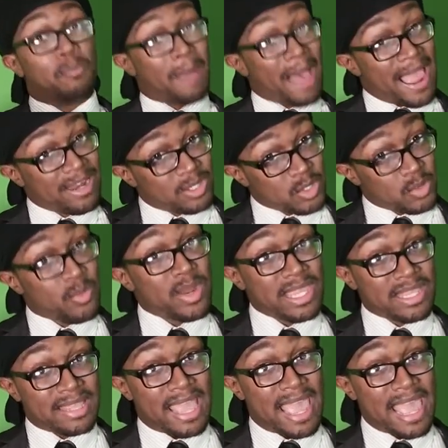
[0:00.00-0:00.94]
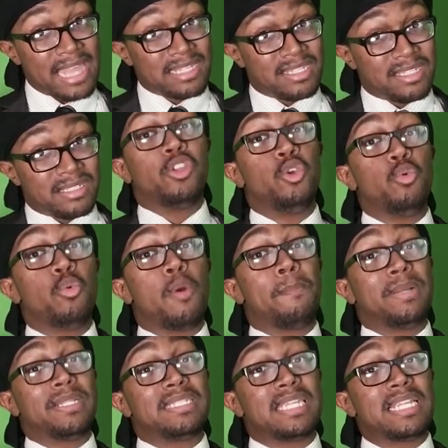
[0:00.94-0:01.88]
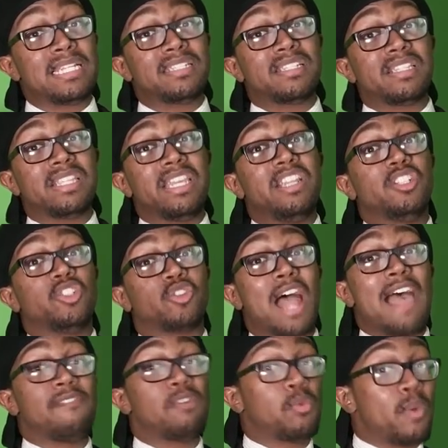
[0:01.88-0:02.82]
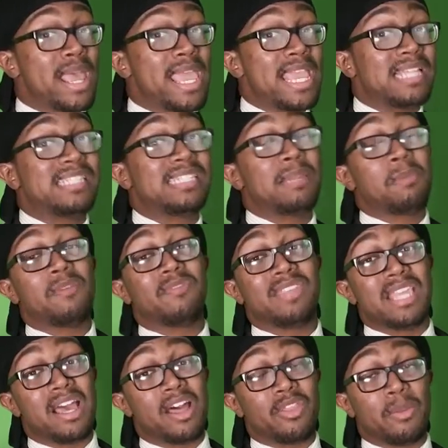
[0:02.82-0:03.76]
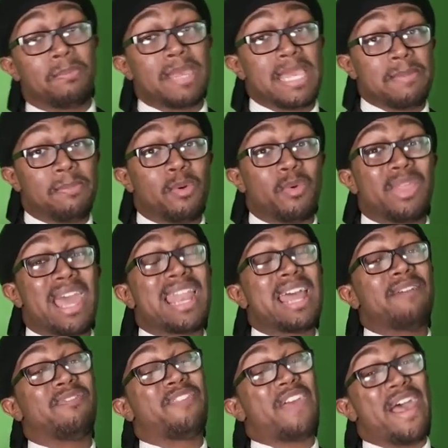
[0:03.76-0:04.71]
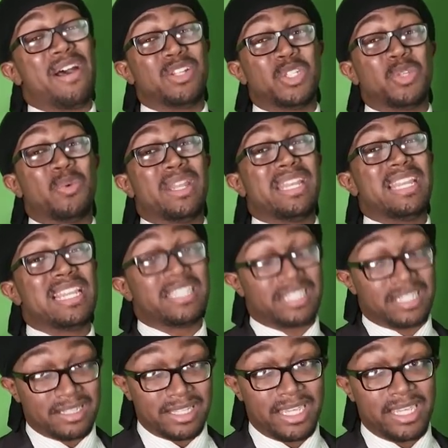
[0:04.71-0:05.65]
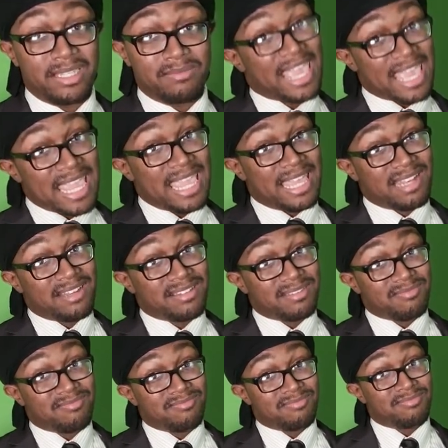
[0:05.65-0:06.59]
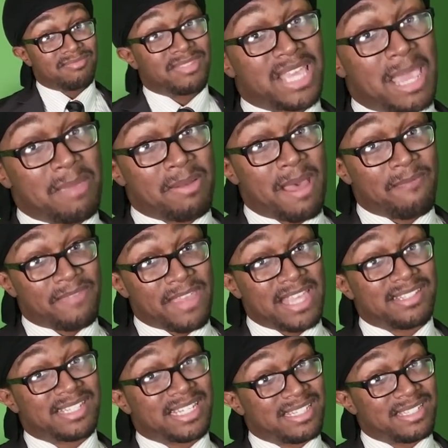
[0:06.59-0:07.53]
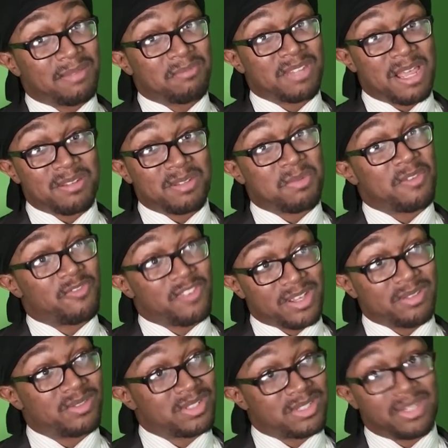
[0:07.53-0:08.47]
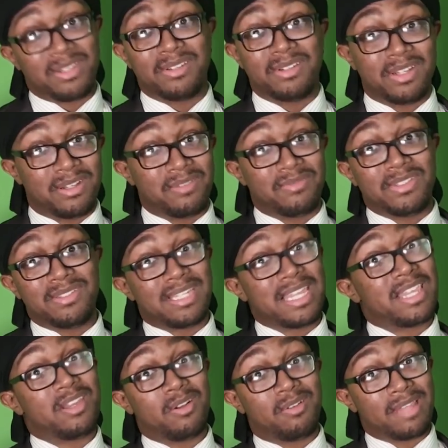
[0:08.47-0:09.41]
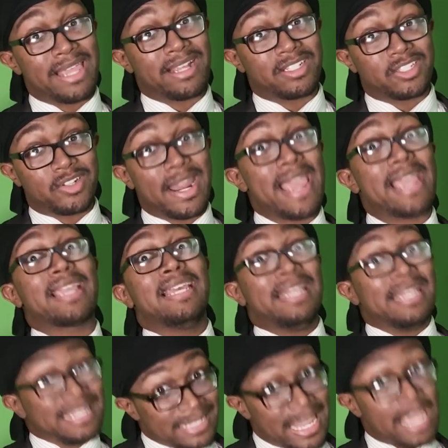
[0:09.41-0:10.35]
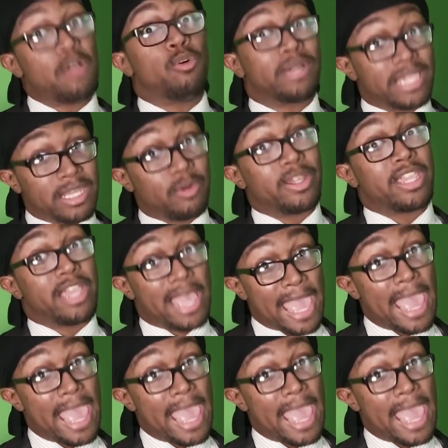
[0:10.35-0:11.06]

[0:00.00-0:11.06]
By doing that, you will potentially drive away some of the other people that have found you initially. And K-pop fans can sometimes be fickle, so you know, if you say you don't like a track, they gonna get on your